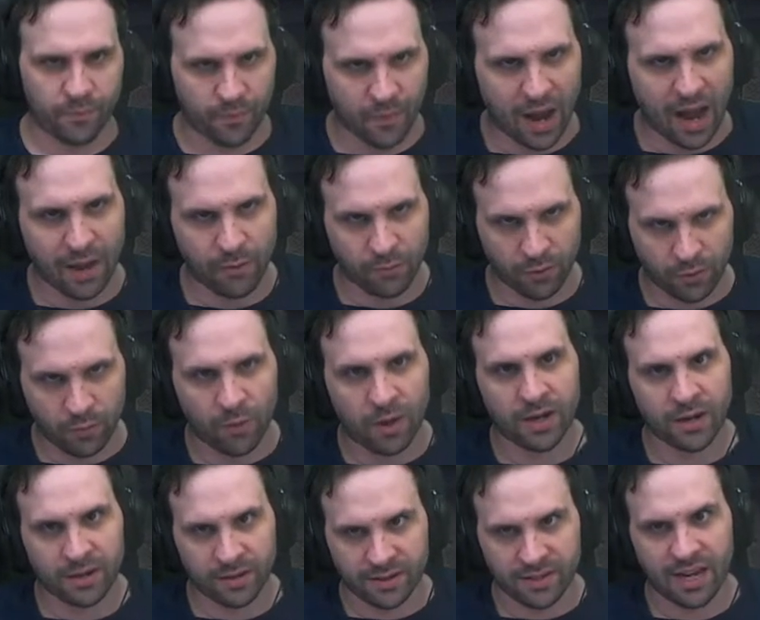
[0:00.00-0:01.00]
I would
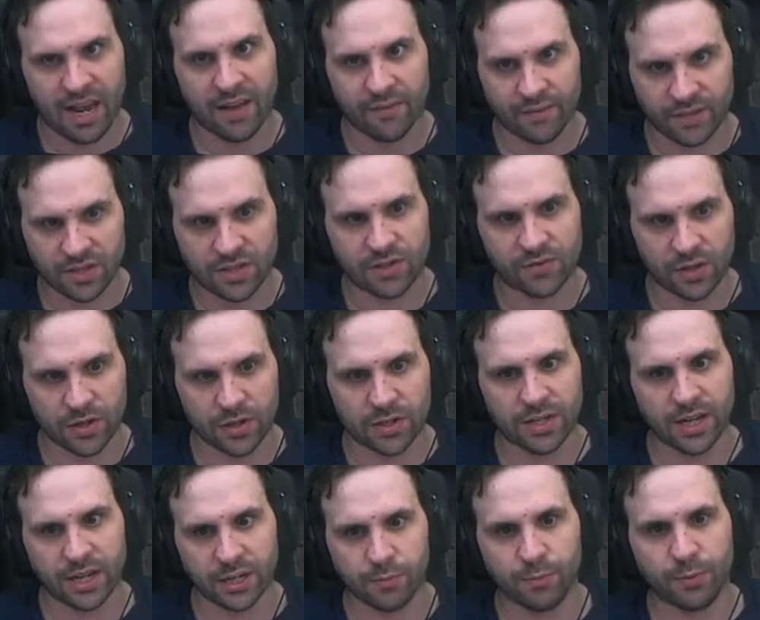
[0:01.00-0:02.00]
want to have this first
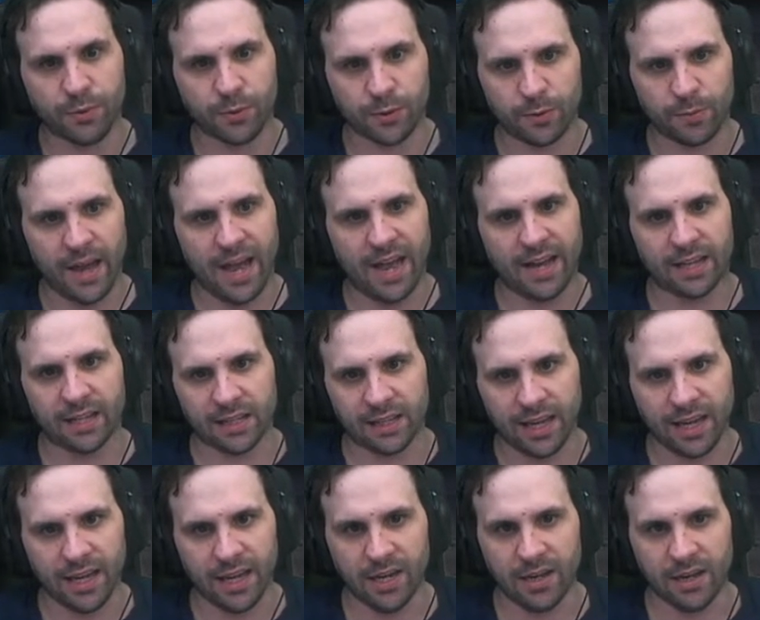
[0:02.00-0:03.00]
stage boost back and
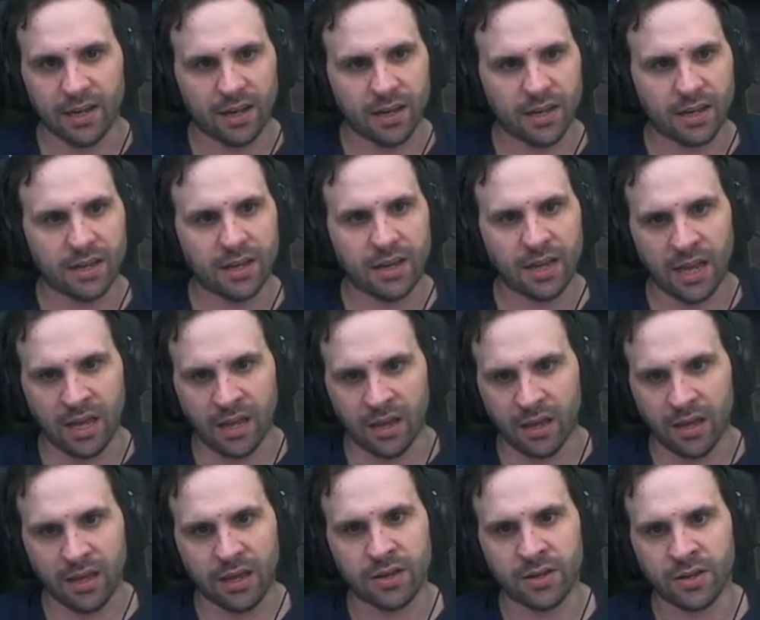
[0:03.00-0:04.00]
land.
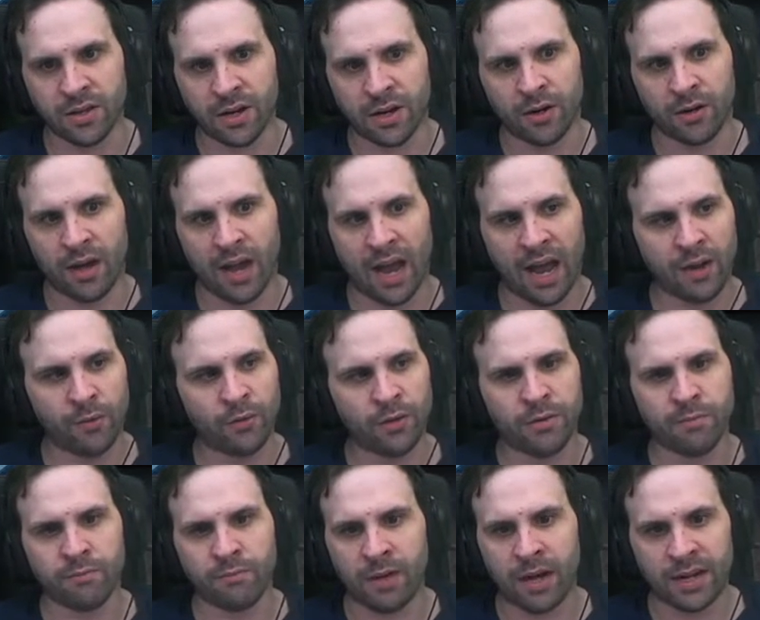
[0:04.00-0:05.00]
It, you know, I
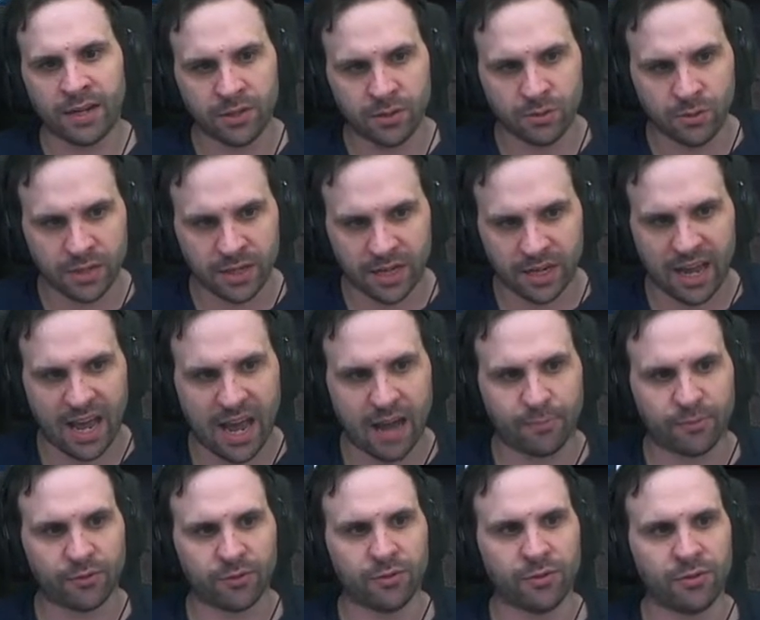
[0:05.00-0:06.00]
wouldn't mind doing a
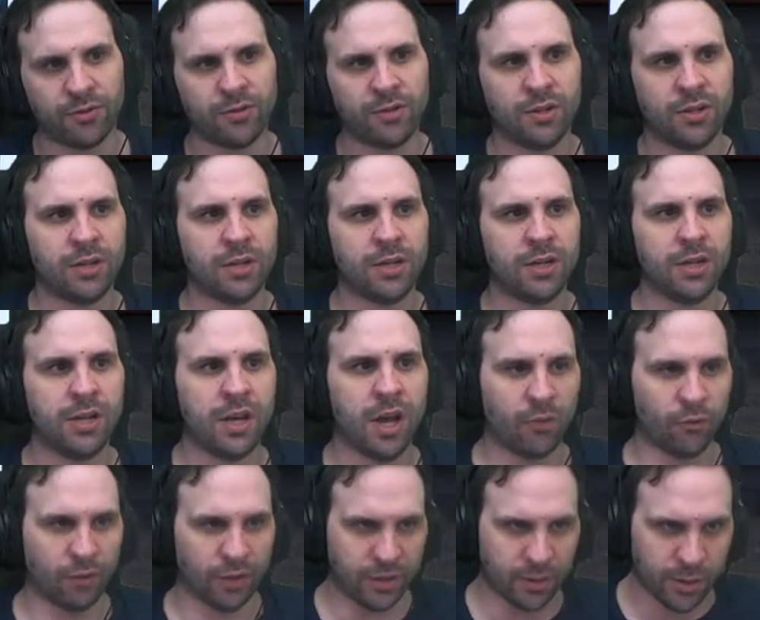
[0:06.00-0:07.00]
capsule, a
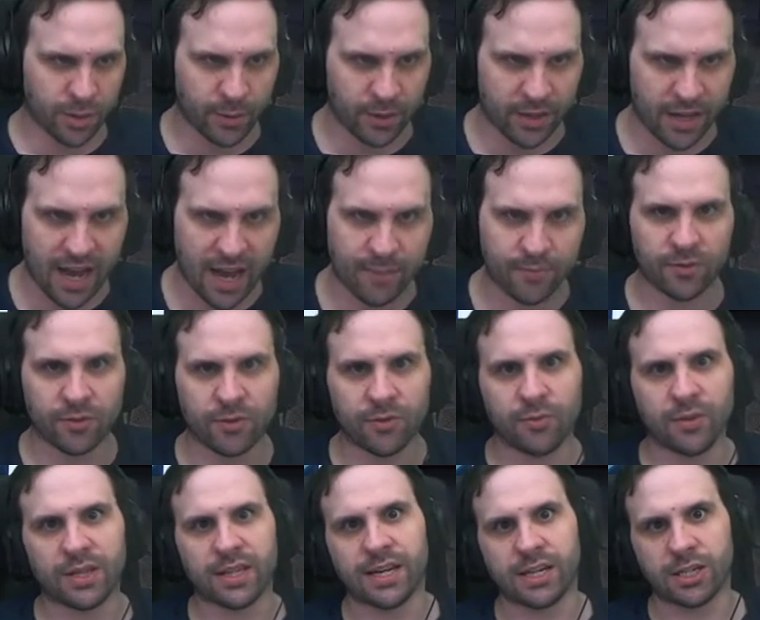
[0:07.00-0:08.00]
reusable capsule
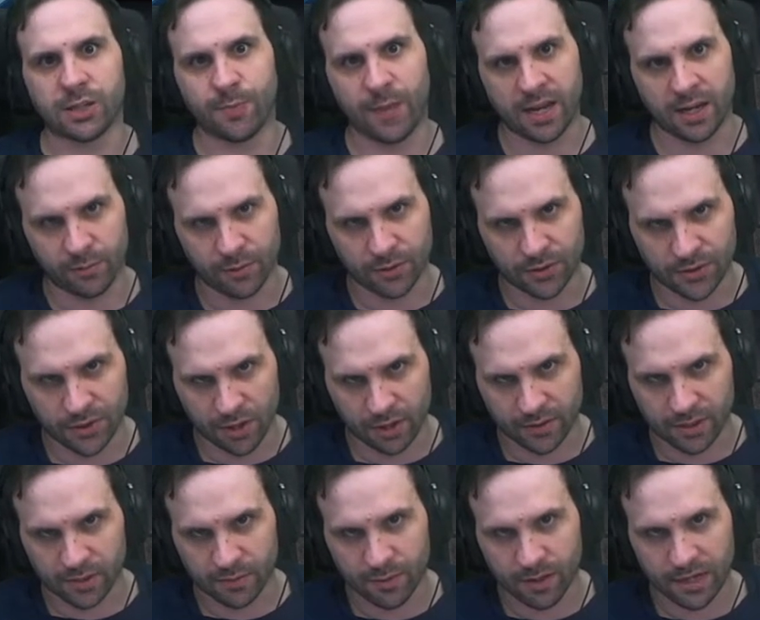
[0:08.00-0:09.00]
with an expendable
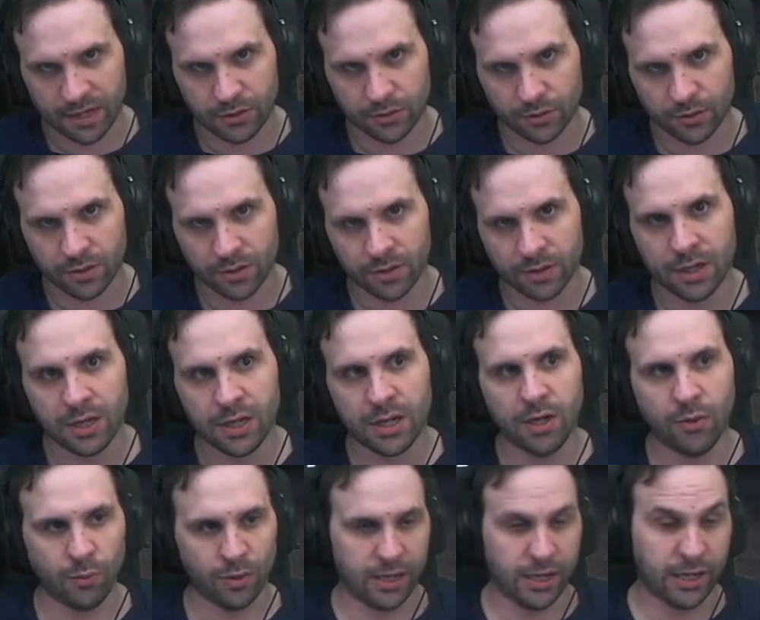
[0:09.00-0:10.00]
service module,
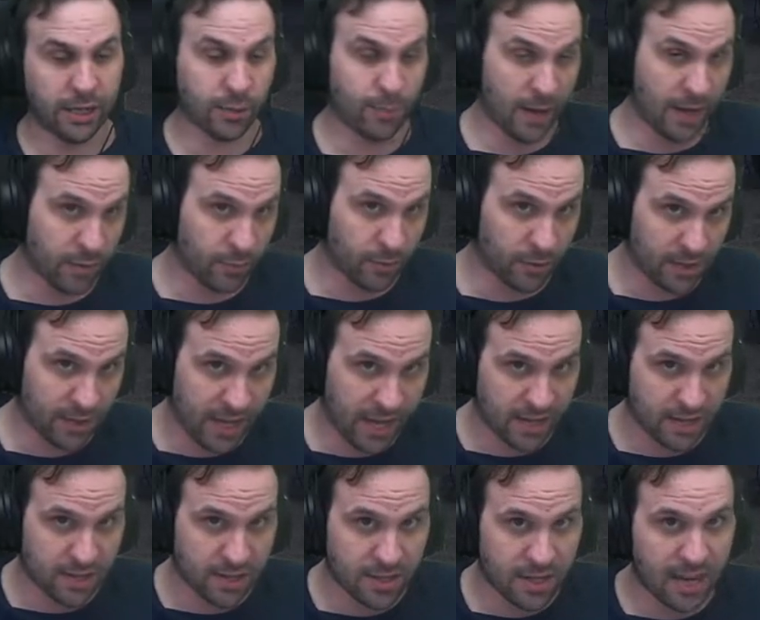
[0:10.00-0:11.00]
with an expendable
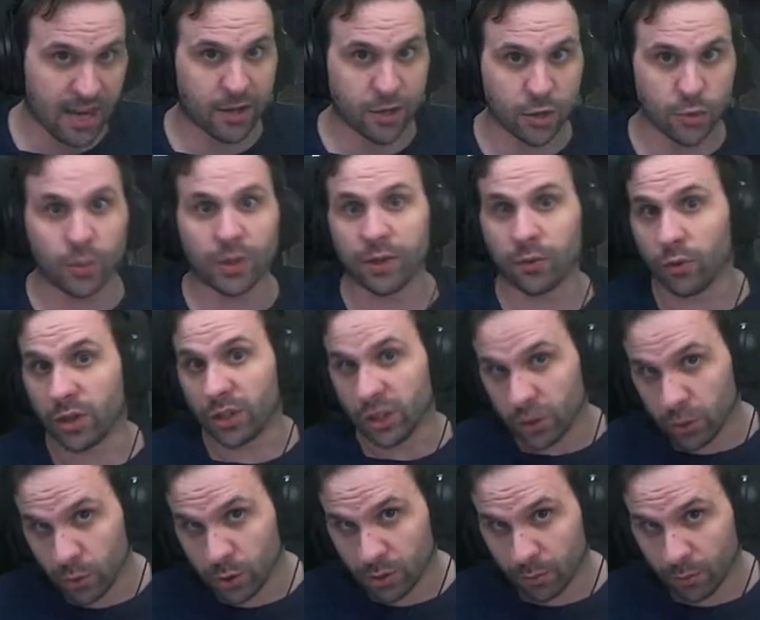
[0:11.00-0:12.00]
second stage, with a
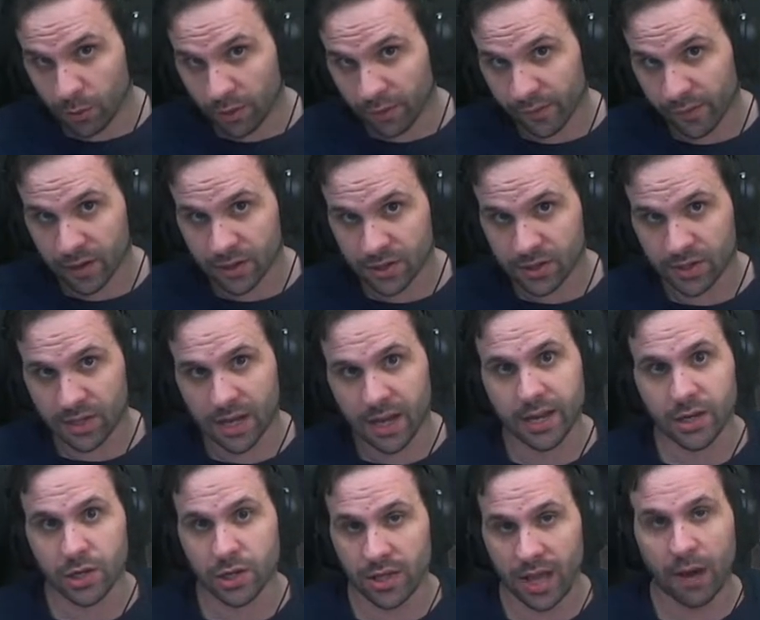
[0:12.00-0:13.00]
reusable first
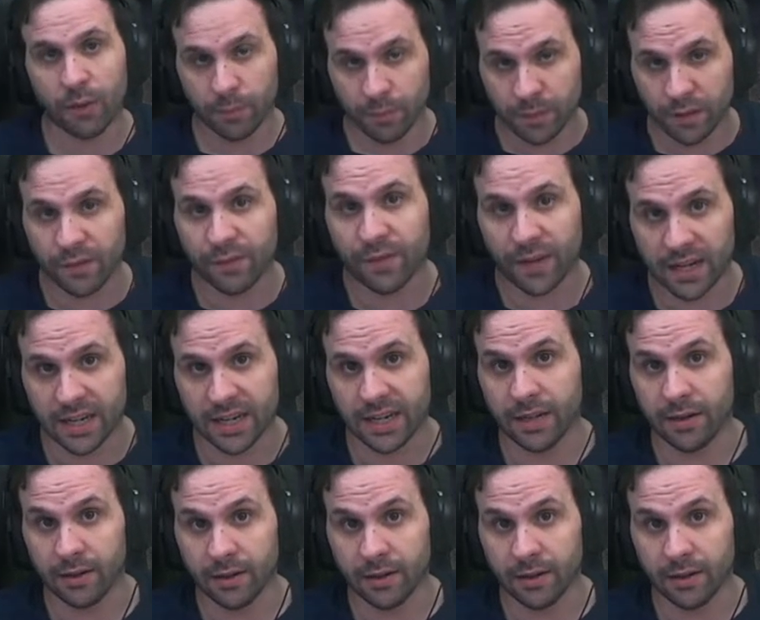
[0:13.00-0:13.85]
stage. That would be fine.